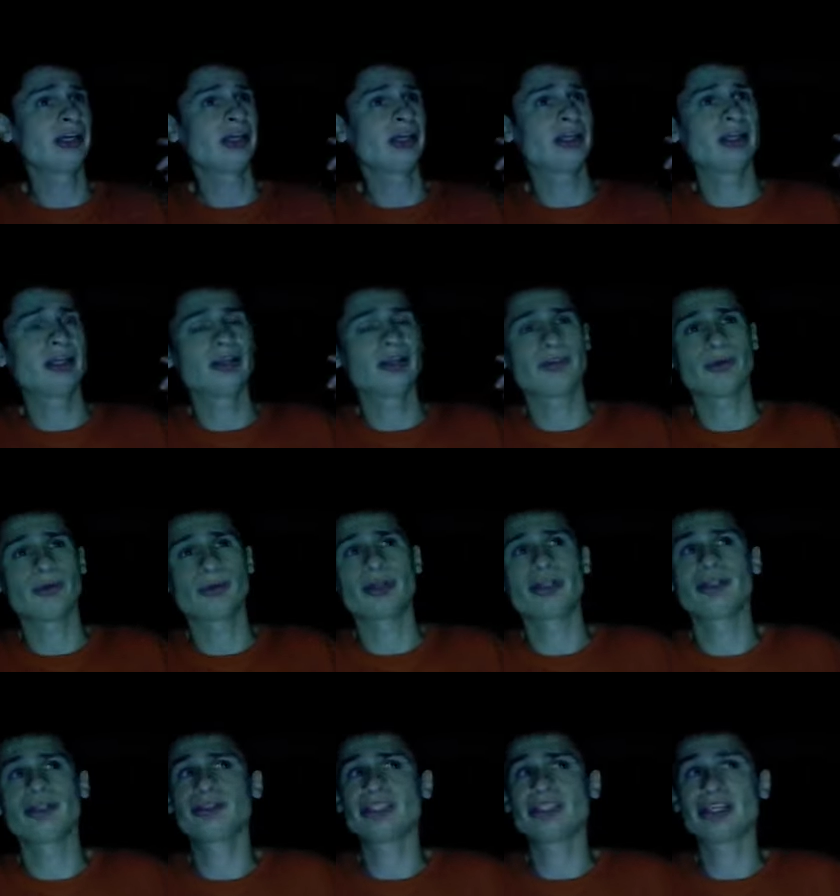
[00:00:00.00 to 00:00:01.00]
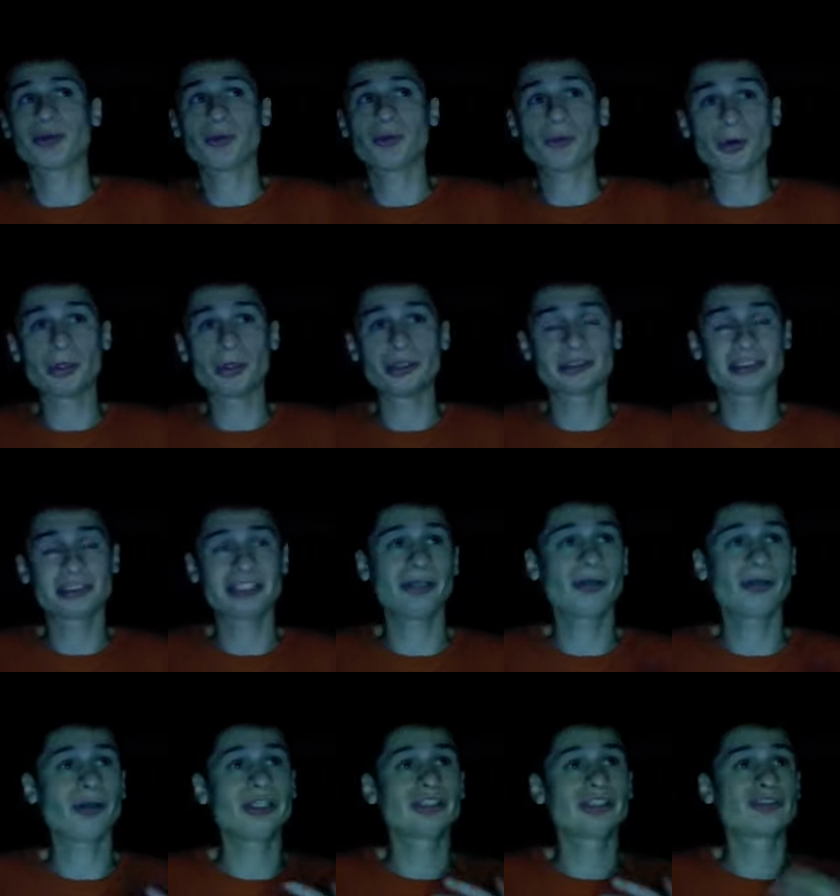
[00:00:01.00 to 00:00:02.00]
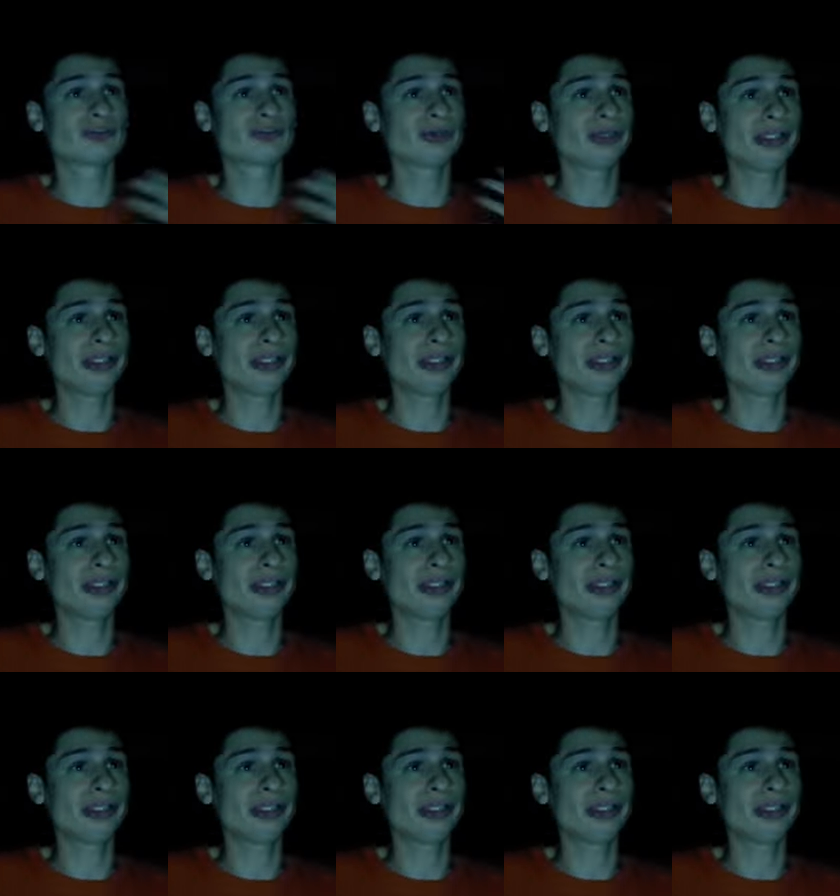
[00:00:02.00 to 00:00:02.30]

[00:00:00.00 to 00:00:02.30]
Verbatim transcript: if you want to use it at the Warriors Guild, it's free to